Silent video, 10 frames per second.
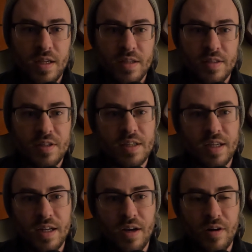such
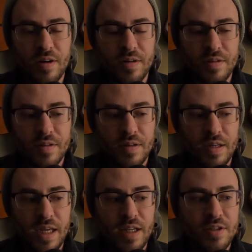that our
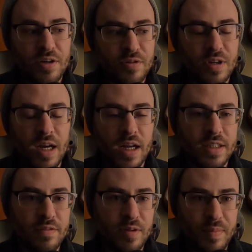internal
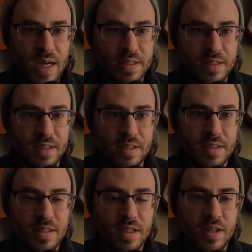cognitive
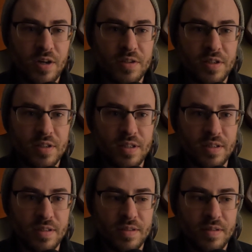capacities cause us
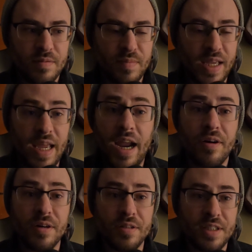to make
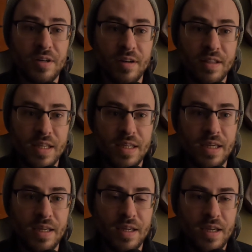errors in our
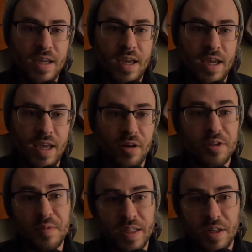thinking and
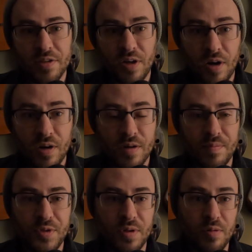ultimately cause
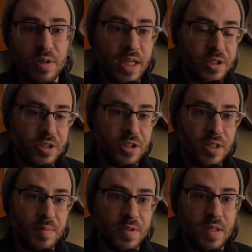harm to our
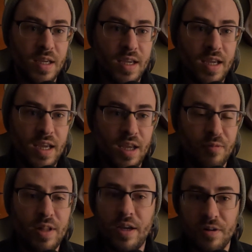relationships
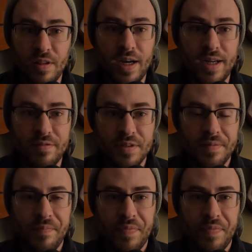and really our lives.